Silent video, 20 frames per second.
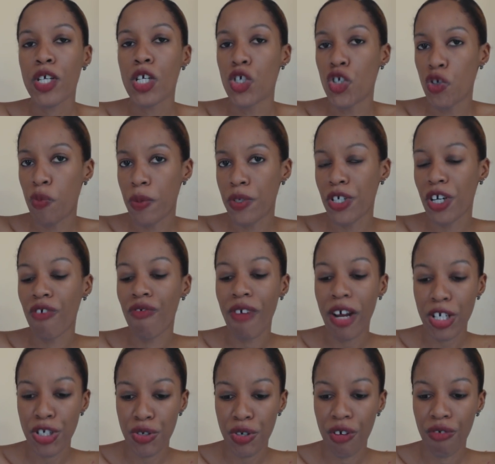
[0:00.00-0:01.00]
Jupiter
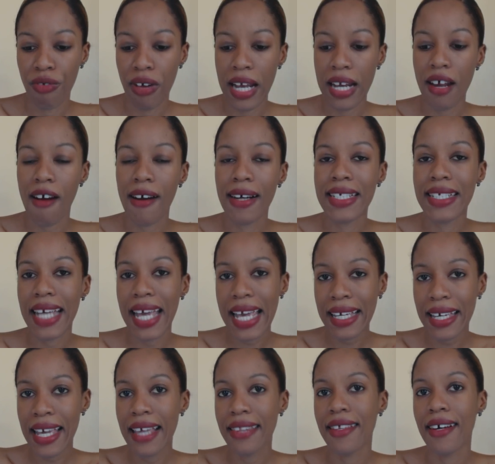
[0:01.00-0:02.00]
retrograde are
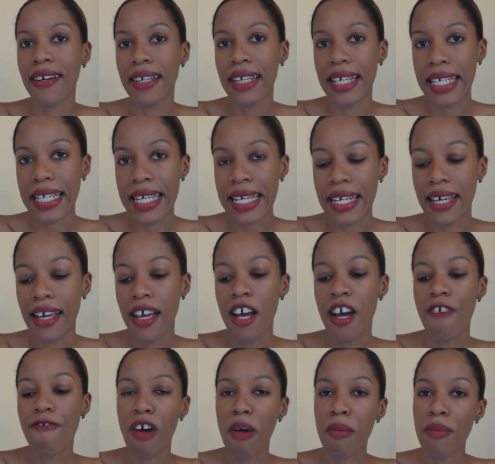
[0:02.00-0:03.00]
taking their lead
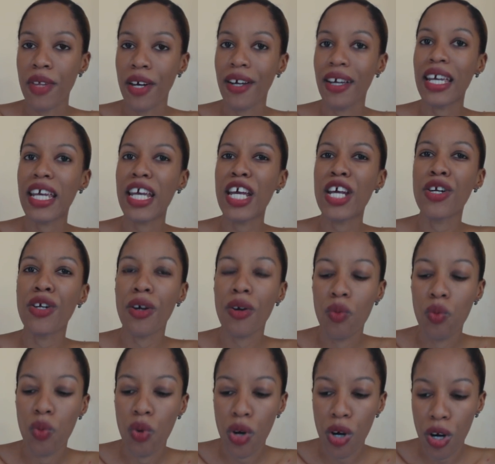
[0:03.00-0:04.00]
from their
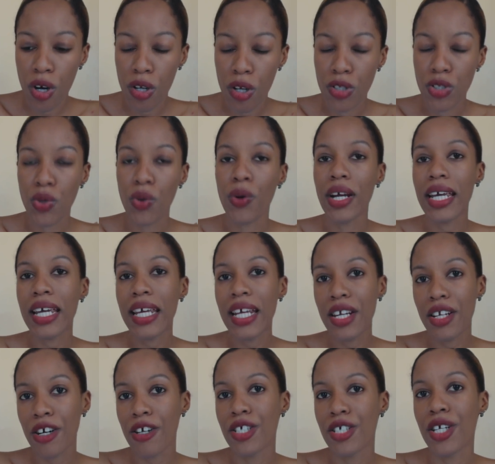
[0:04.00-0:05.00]
inner world or
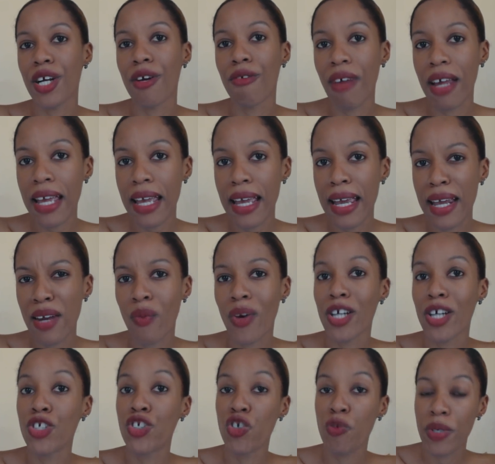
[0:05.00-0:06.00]
inner terrain
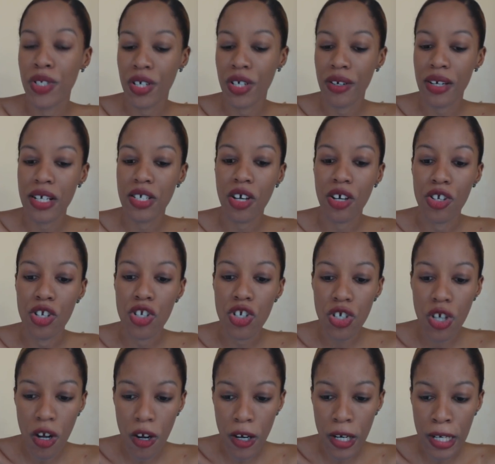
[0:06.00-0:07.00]
where Jupiter is
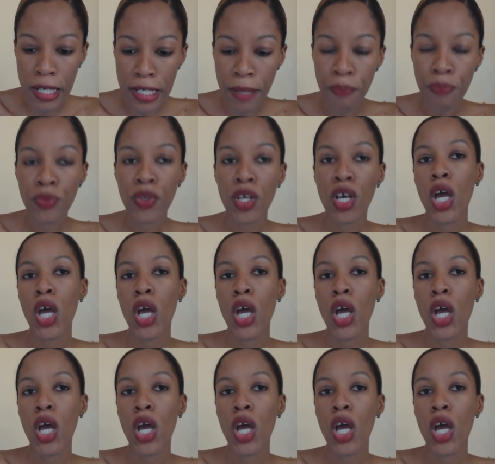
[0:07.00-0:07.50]
concerned,